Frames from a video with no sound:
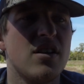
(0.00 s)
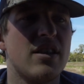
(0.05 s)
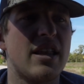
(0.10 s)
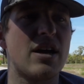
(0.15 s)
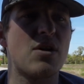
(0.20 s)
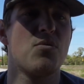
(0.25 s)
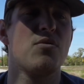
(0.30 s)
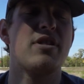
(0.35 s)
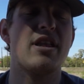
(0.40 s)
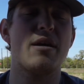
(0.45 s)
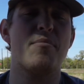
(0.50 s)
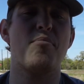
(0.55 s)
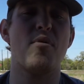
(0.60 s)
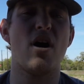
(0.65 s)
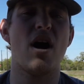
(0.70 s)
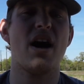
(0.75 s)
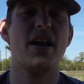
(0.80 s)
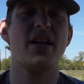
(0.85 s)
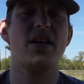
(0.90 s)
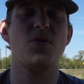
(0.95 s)
like when they
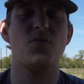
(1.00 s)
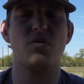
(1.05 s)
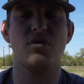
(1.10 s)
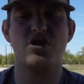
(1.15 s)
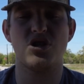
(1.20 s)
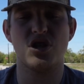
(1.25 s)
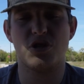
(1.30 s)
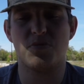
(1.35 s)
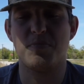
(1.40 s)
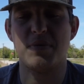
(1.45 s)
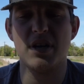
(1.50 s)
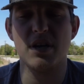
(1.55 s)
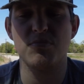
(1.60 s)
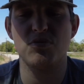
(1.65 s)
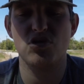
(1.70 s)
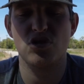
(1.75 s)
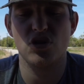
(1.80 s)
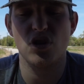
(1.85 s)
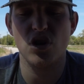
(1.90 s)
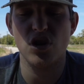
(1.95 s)
bought it, would just be
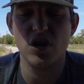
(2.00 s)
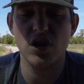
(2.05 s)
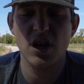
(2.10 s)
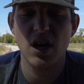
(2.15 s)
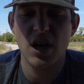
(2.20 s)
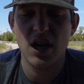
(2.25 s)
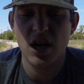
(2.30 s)
absurd,